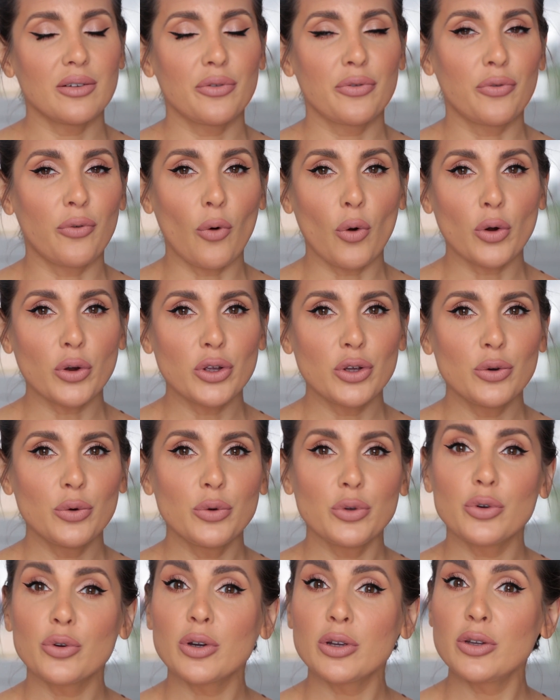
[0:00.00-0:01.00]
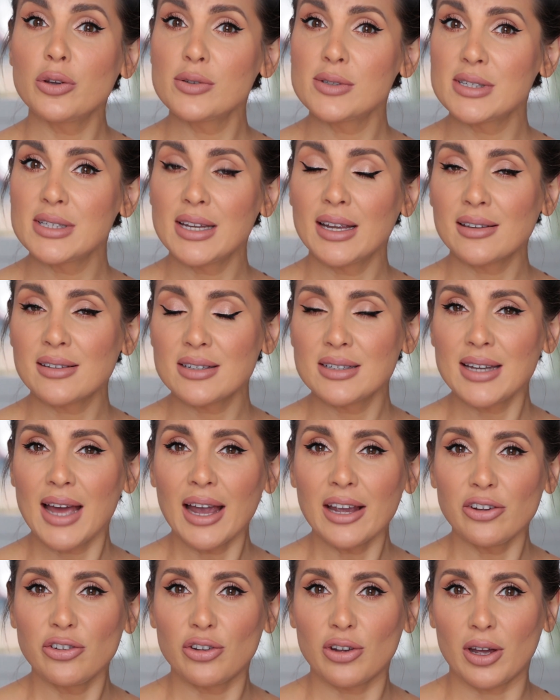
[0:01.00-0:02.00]
for you, you could use it as an
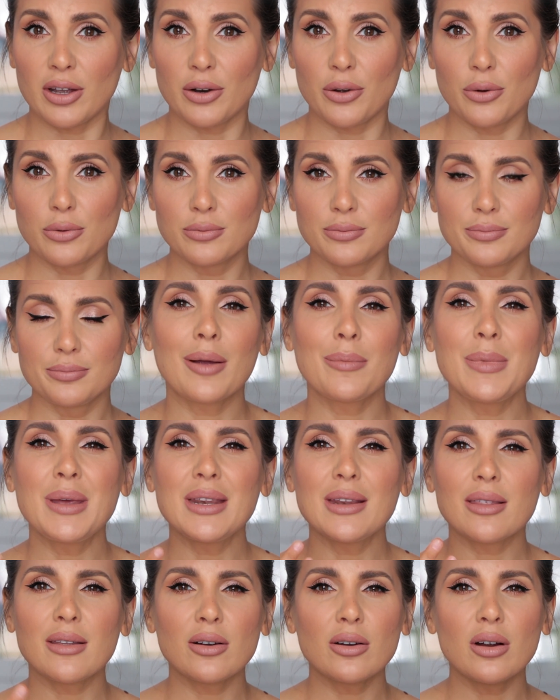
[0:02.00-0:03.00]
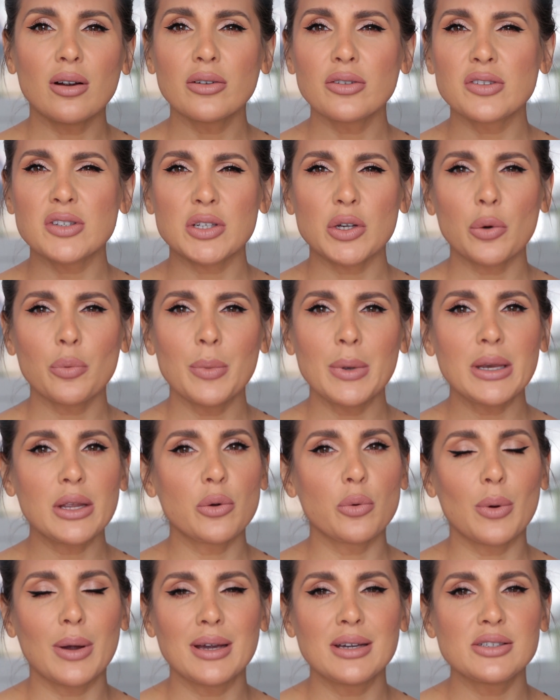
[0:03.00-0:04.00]
eyeshadow. I mean, there are so many
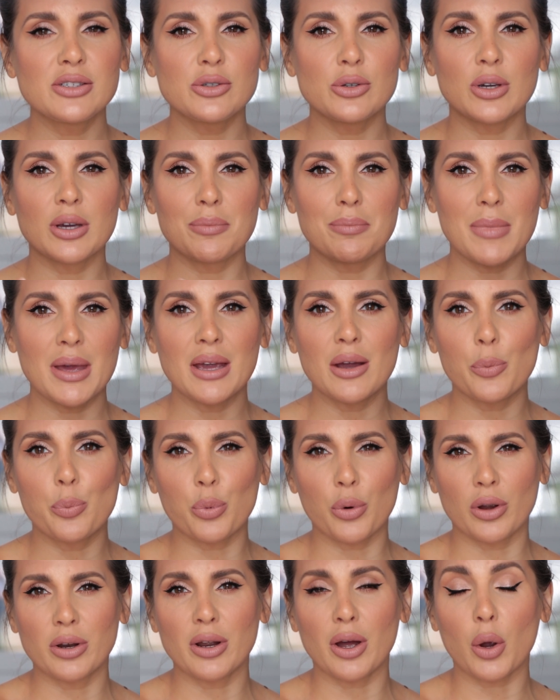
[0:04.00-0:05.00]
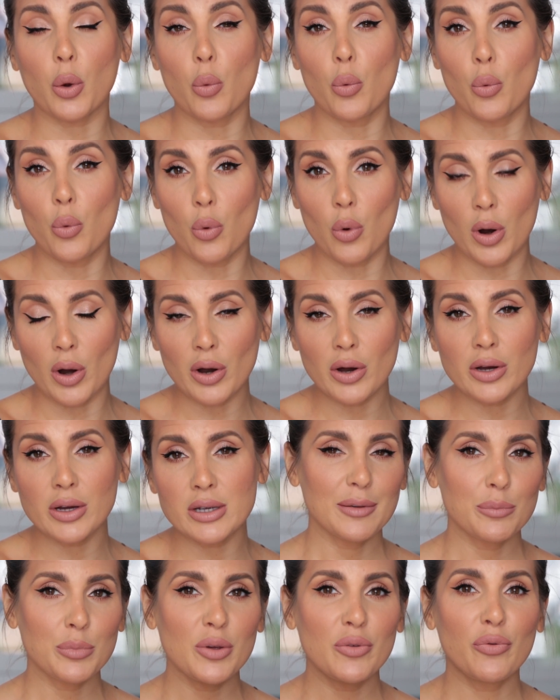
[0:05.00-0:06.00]
ways you can make a product work
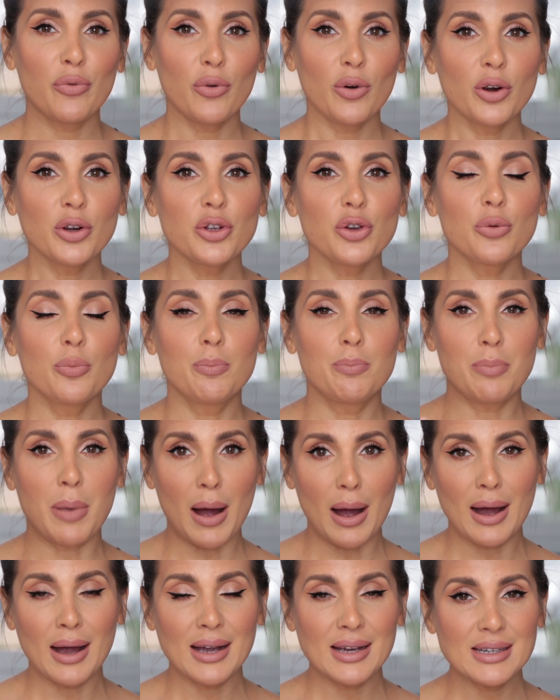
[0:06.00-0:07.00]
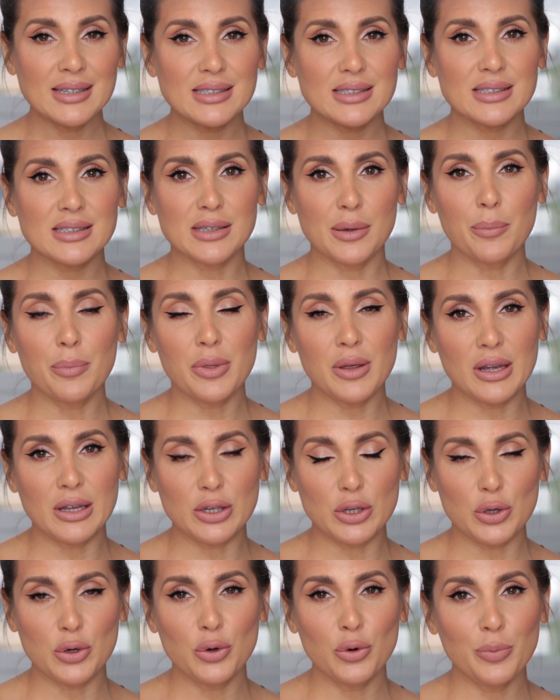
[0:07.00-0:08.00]
before you buy
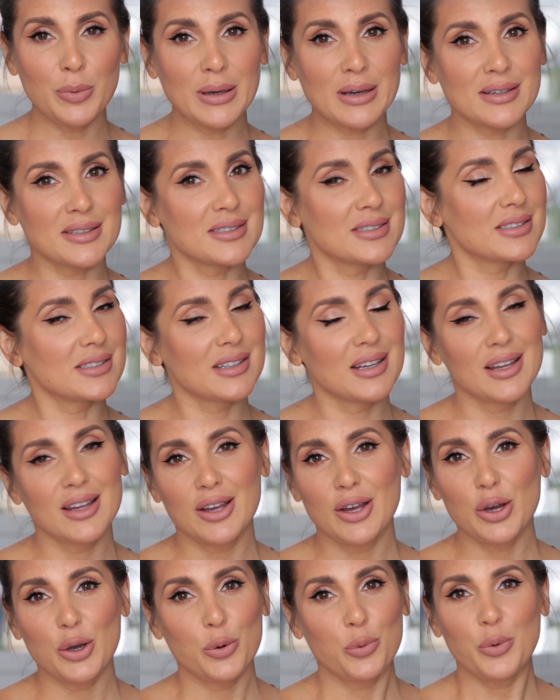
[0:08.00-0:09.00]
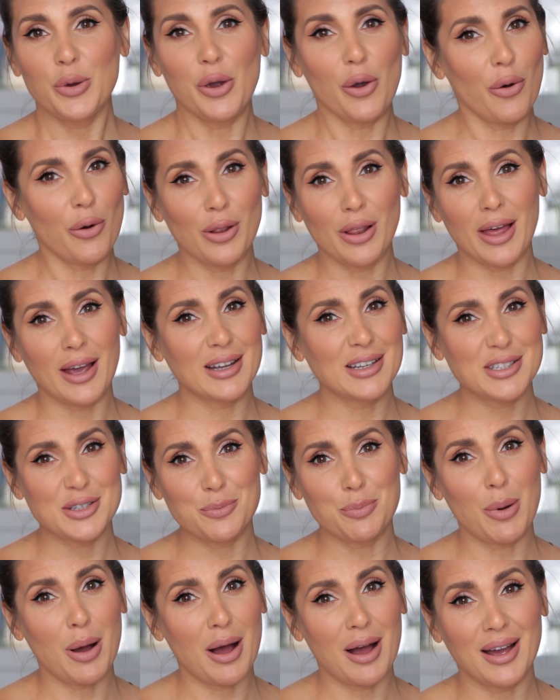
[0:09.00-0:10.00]
something new, because we all like to
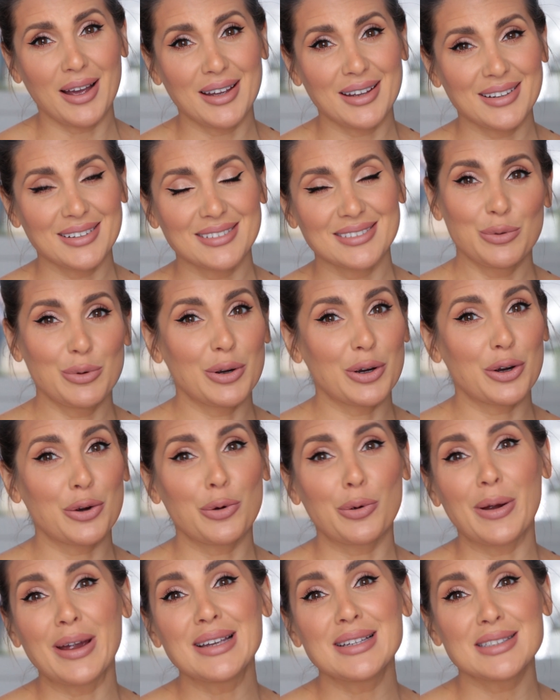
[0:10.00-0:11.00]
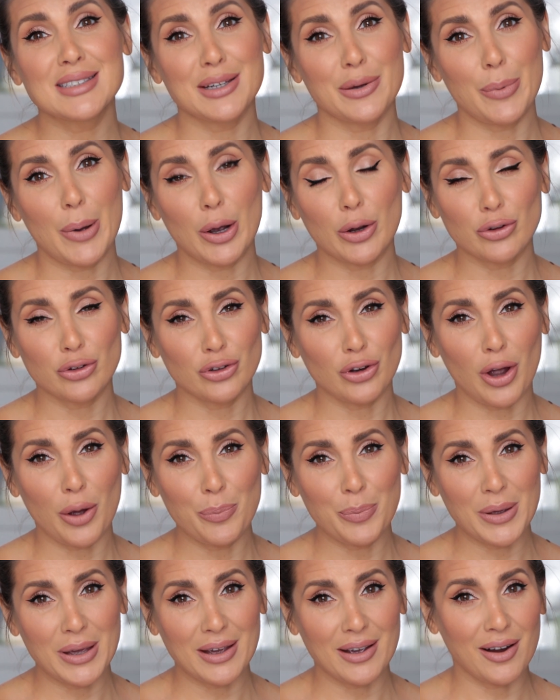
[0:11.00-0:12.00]
buy. We're crazy about
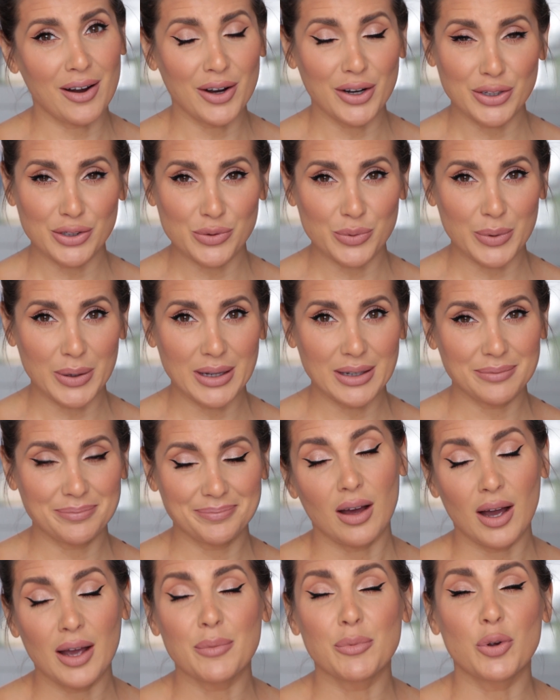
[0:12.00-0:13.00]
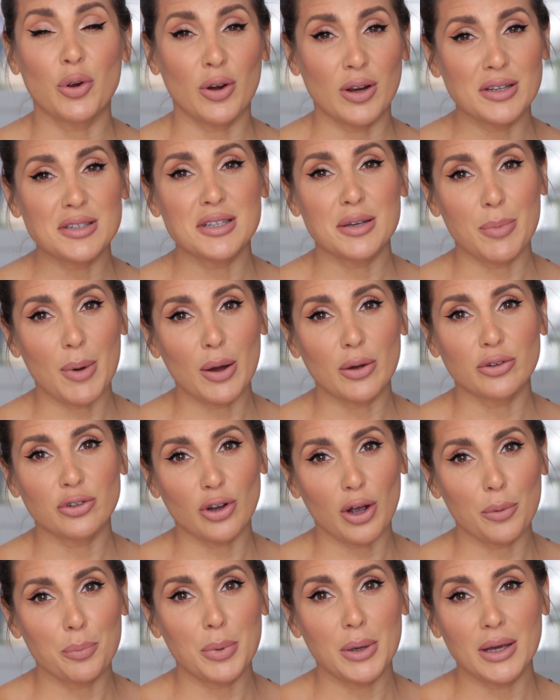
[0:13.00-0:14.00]
shopping, aren't we? I'm crazy about
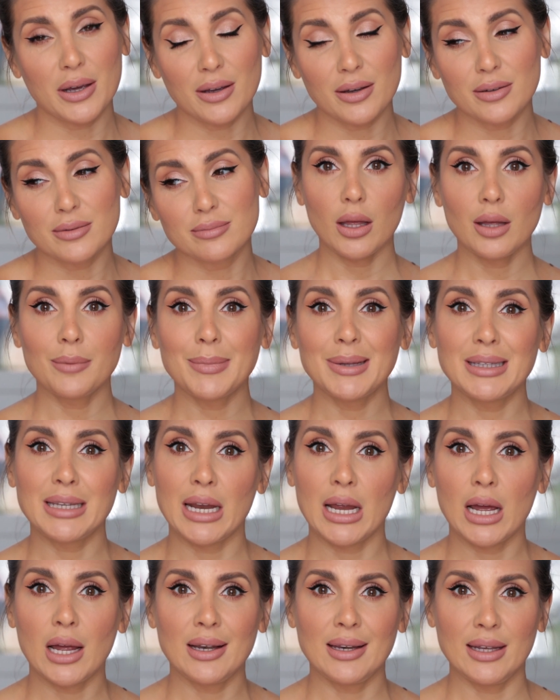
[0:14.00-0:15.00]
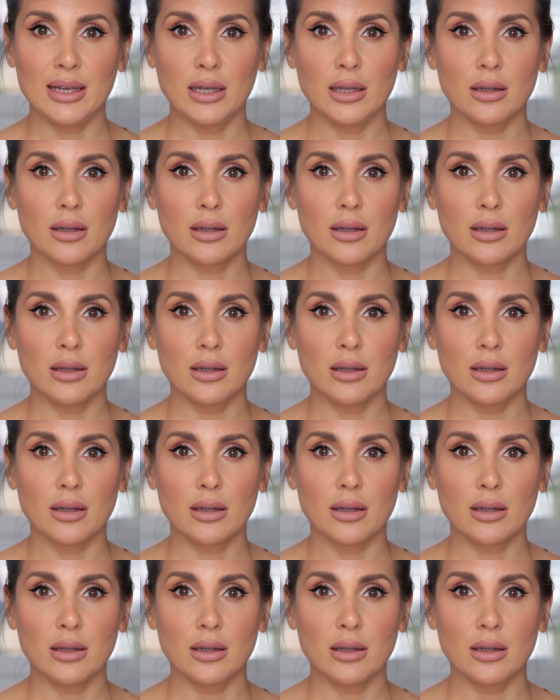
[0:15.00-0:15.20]
shopping. I'm Andreea